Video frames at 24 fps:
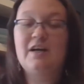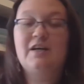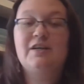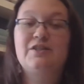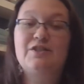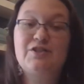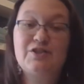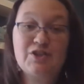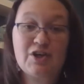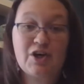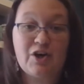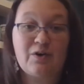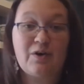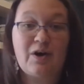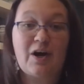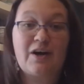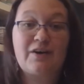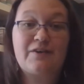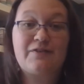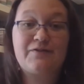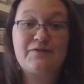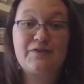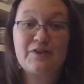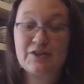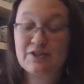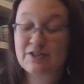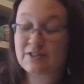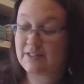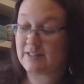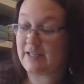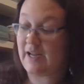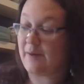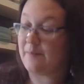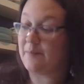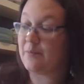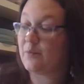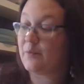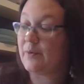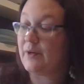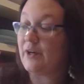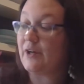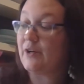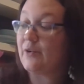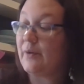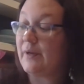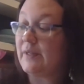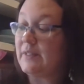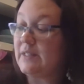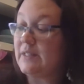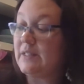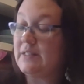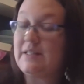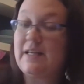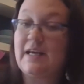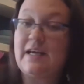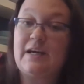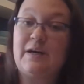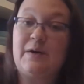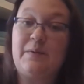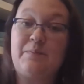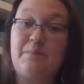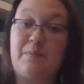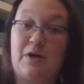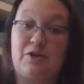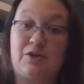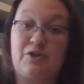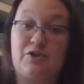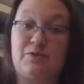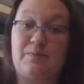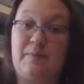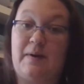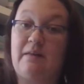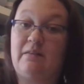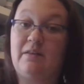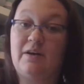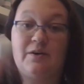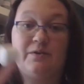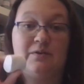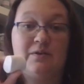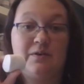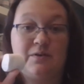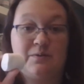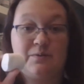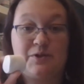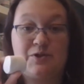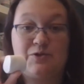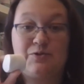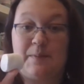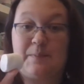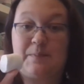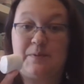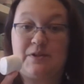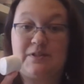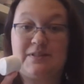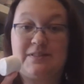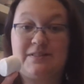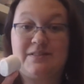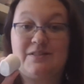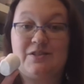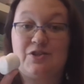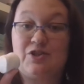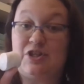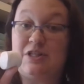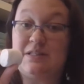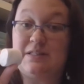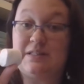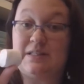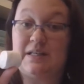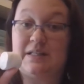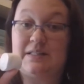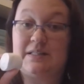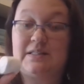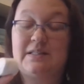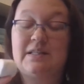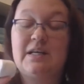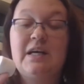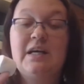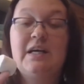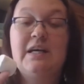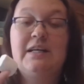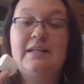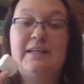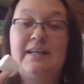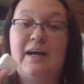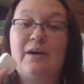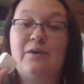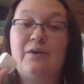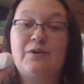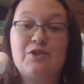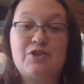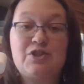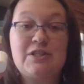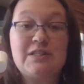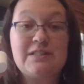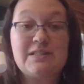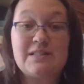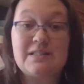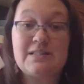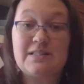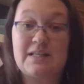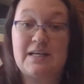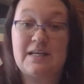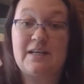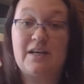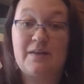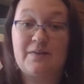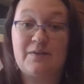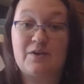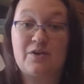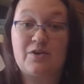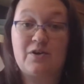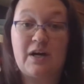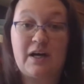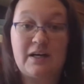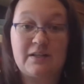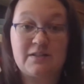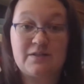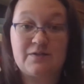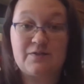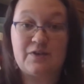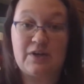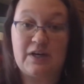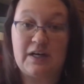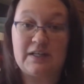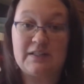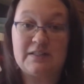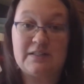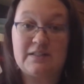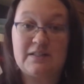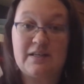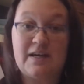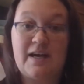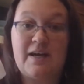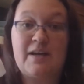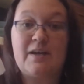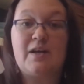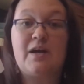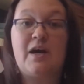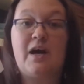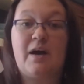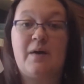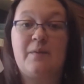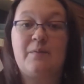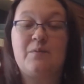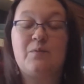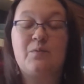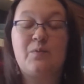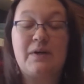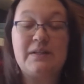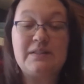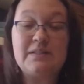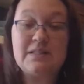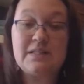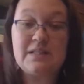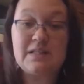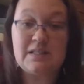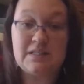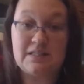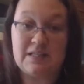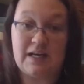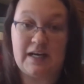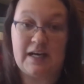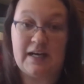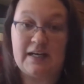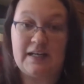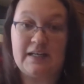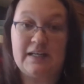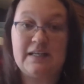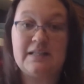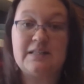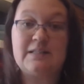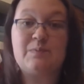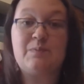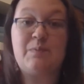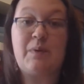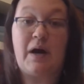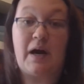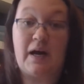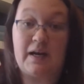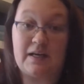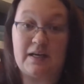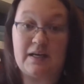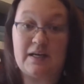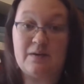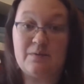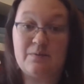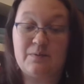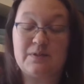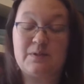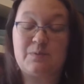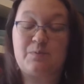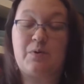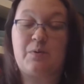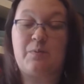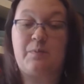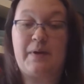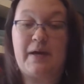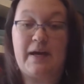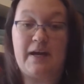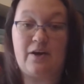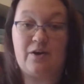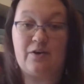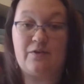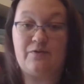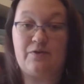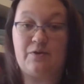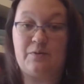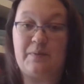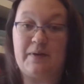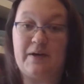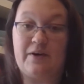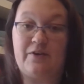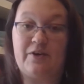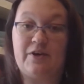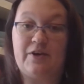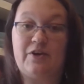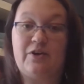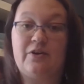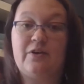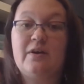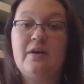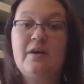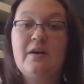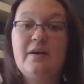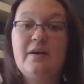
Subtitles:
So our first step, we are going to take a marshmallow, which represents Jesus. Now, Jesus died on the cross for us, and once he died, his body was prepared for burial.